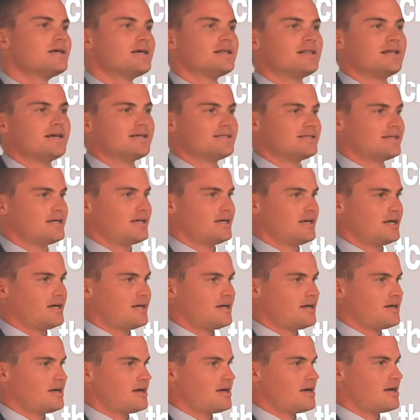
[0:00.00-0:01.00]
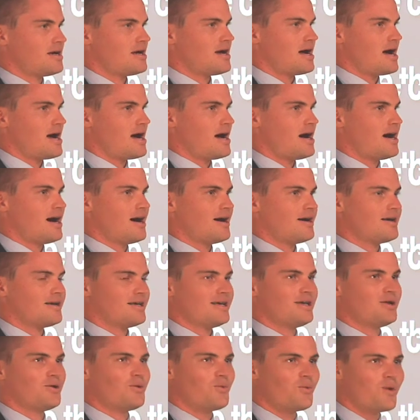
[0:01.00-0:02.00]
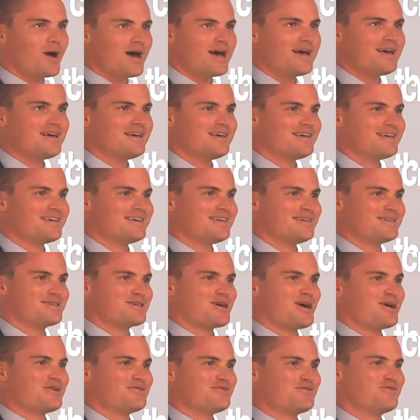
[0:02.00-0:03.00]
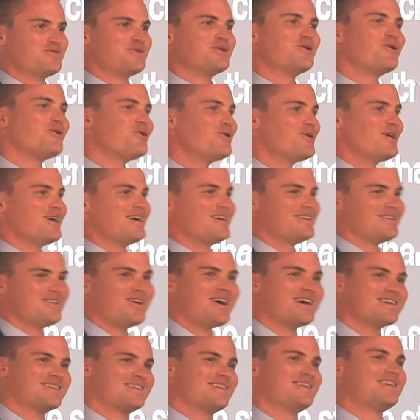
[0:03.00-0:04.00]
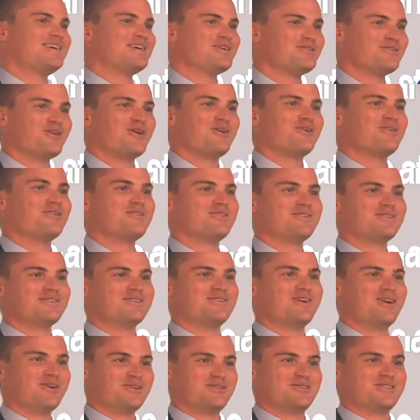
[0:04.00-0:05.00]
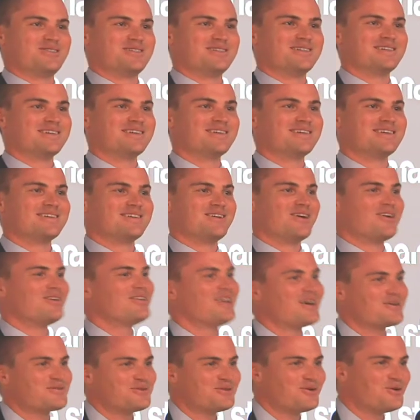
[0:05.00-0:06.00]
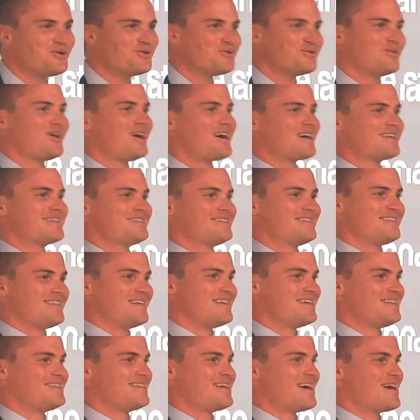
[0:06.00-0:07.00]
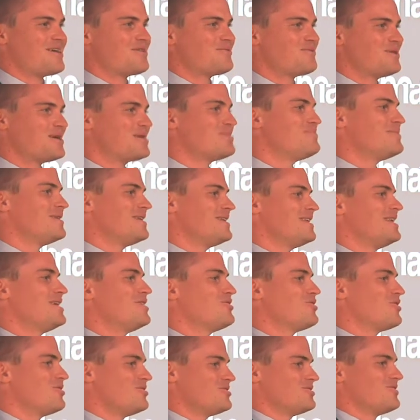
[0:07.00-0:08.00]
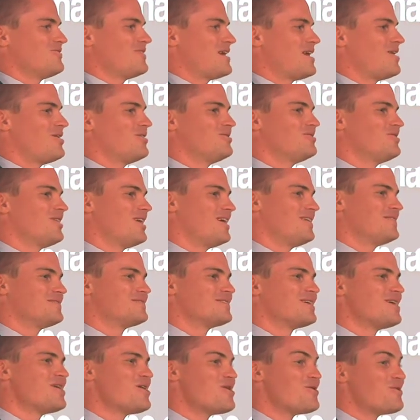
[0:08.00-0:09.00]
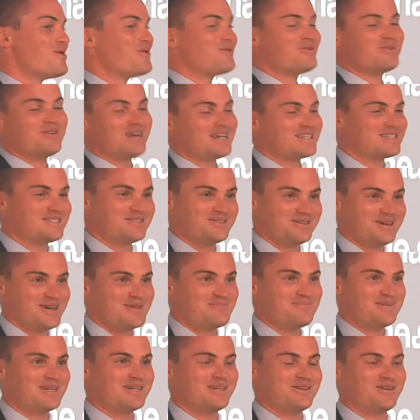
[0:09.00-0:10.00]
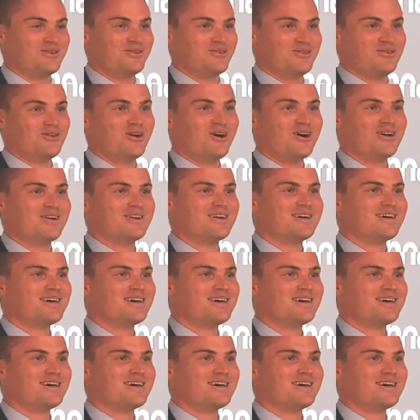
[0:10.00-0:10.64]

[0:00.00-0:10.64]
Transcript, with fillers: There's a, uh, in a way, it's kind of, we all are like the hero notion, you know, like we all like to think that we can be the heroes of our own lives, whether we like to admit it or not.